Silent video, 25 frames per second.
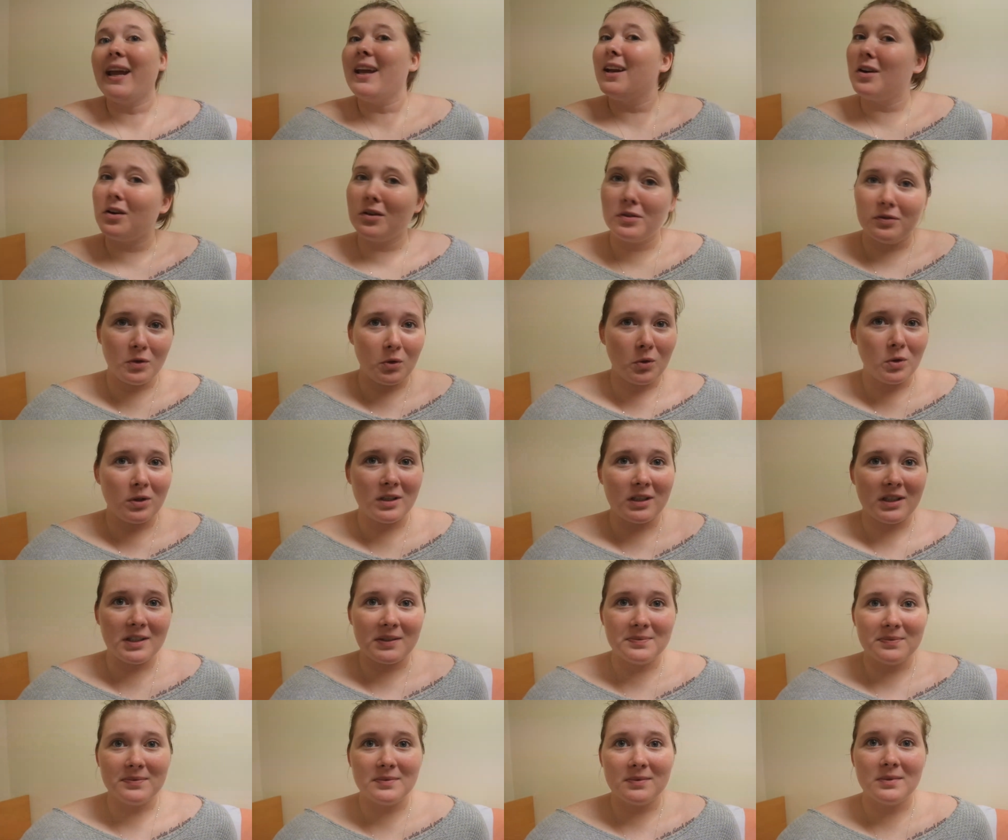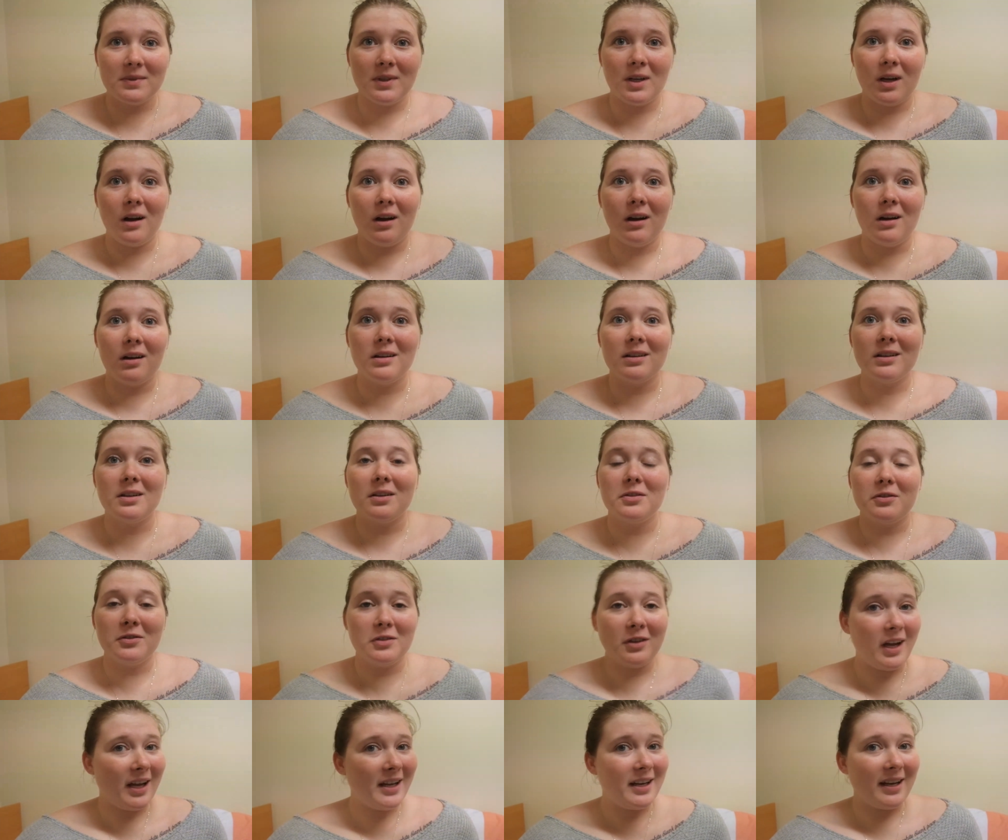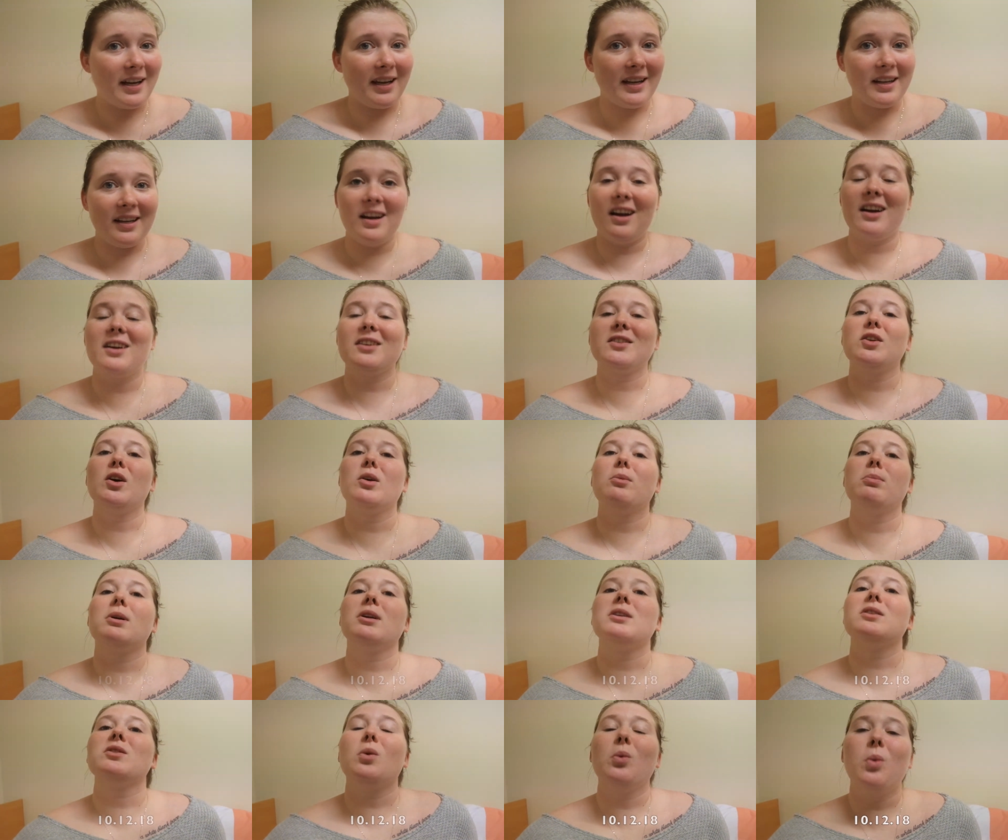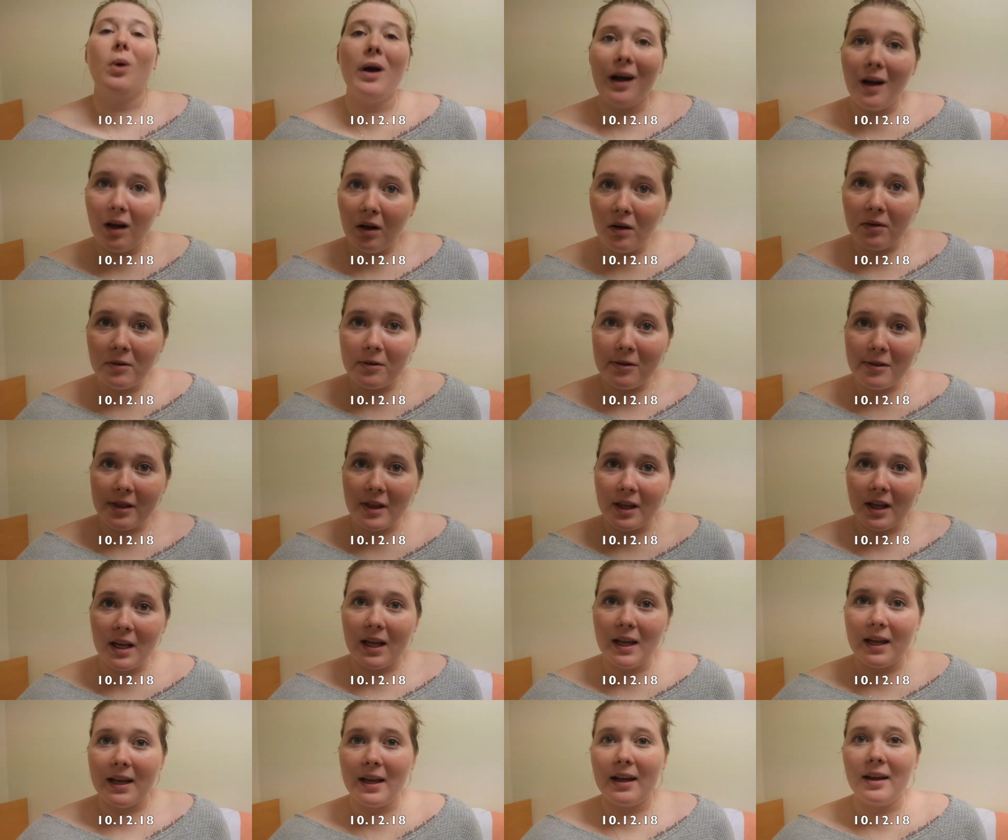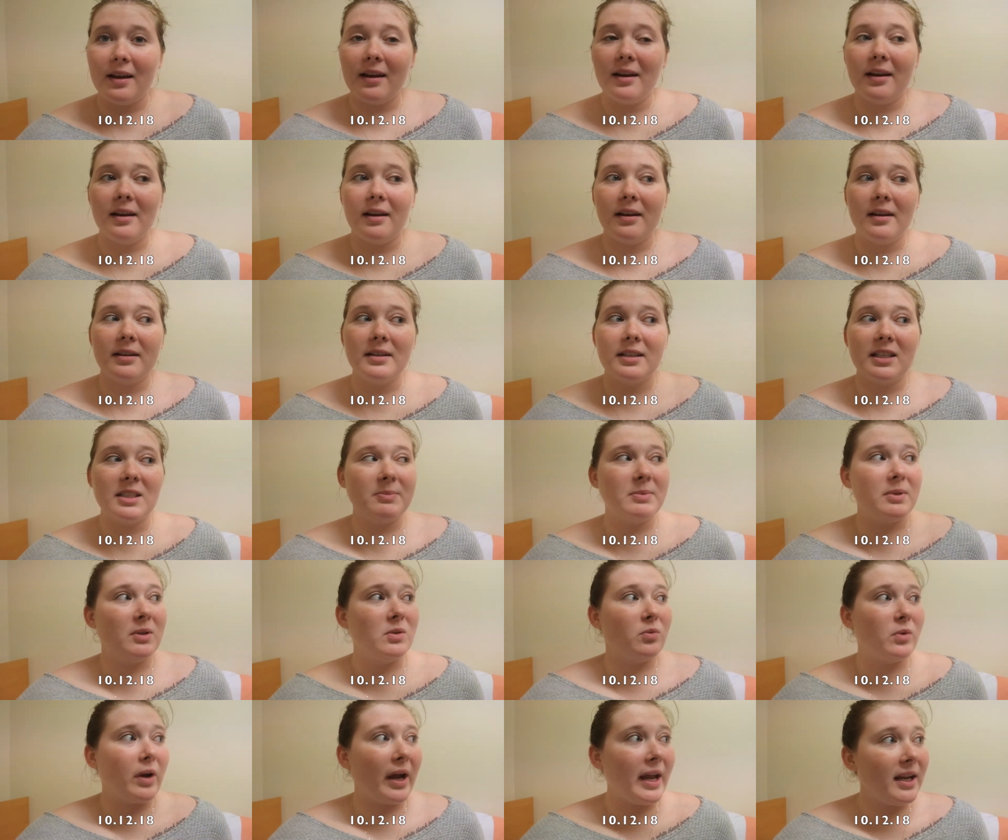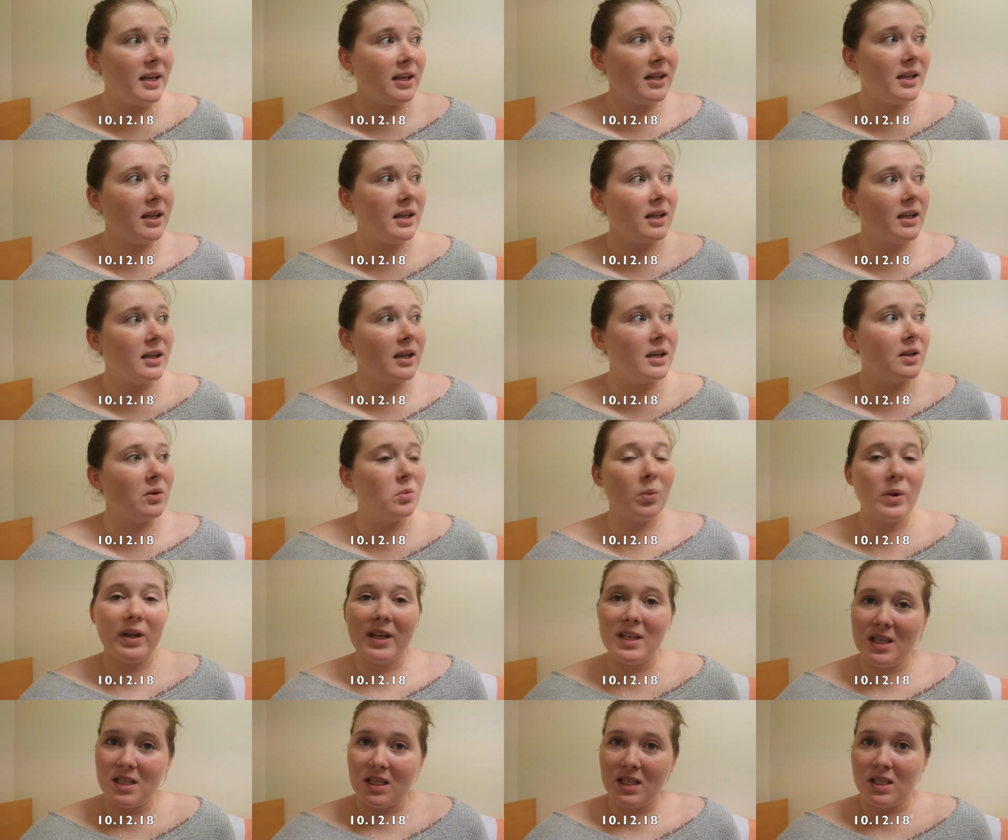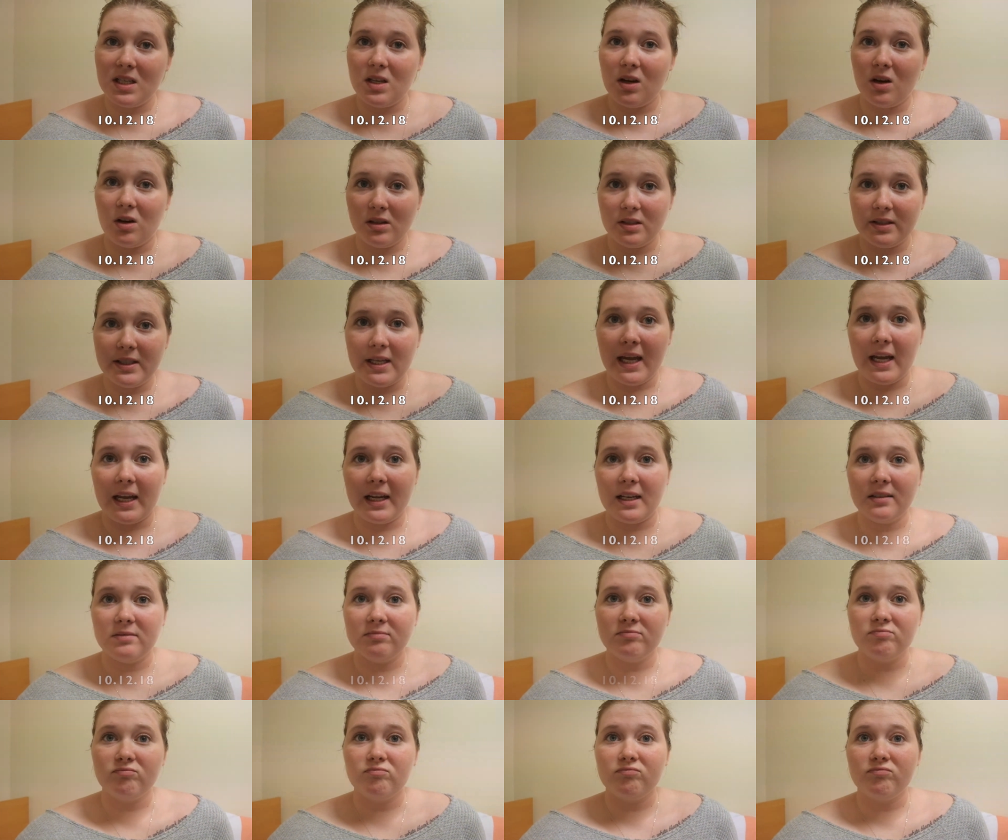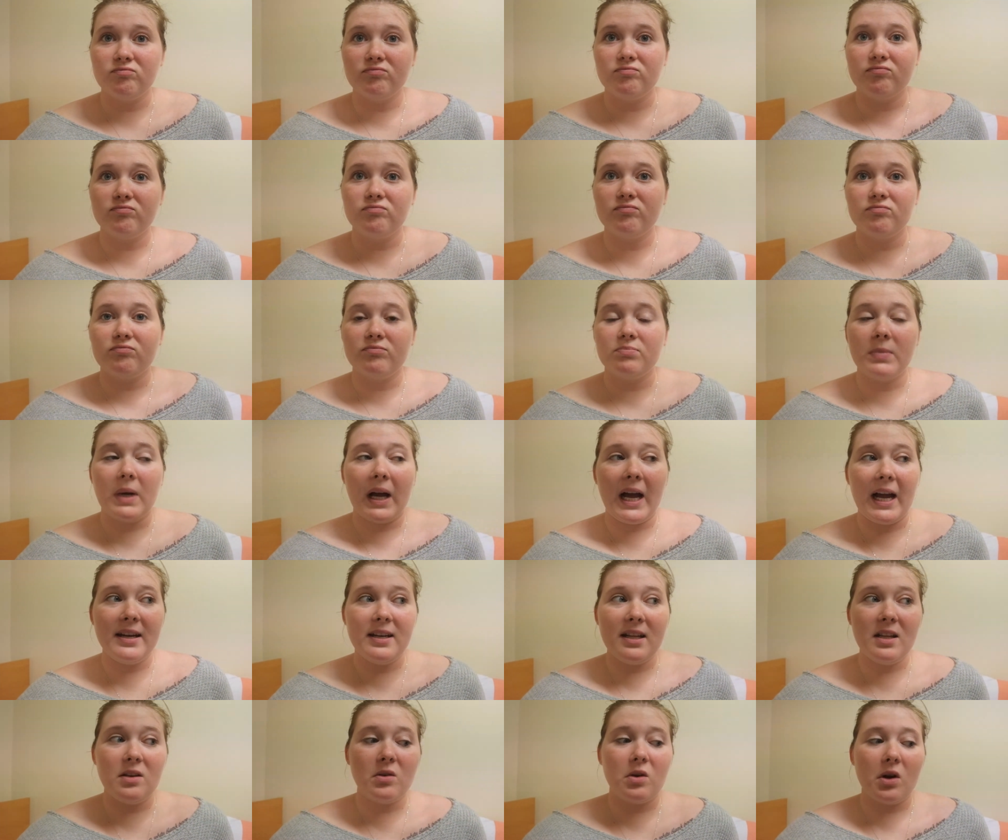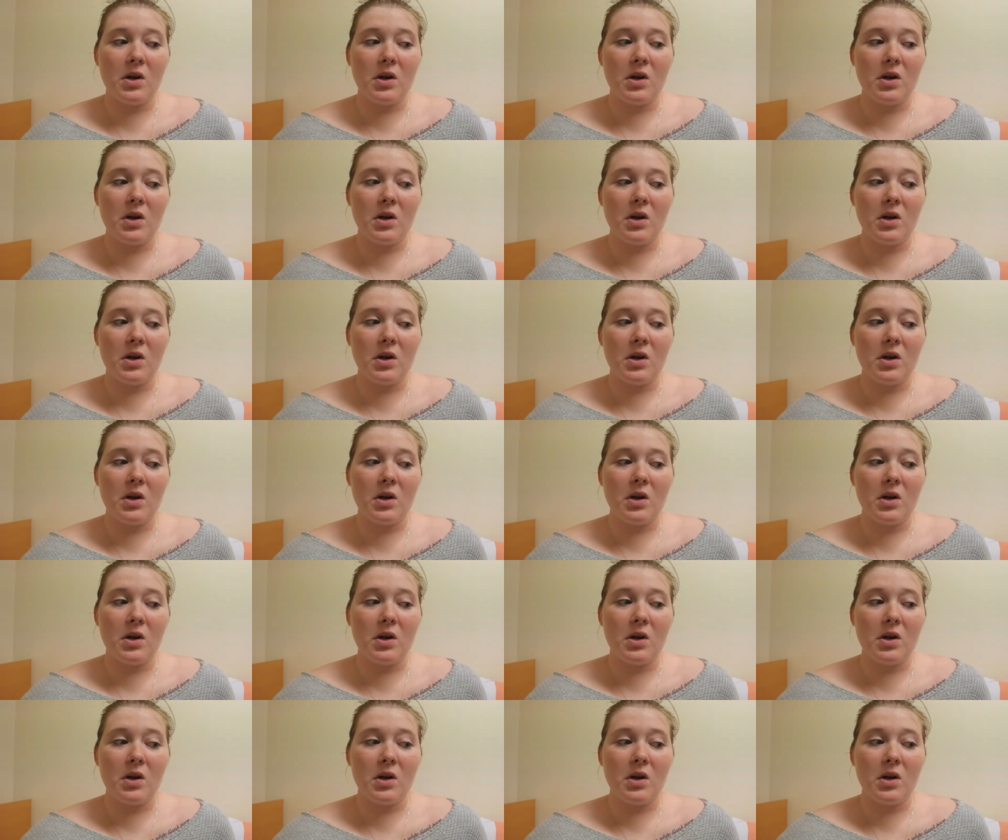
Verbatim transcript: 8.04 on Friday, October 12th, and it's been raining and windy all day, but I need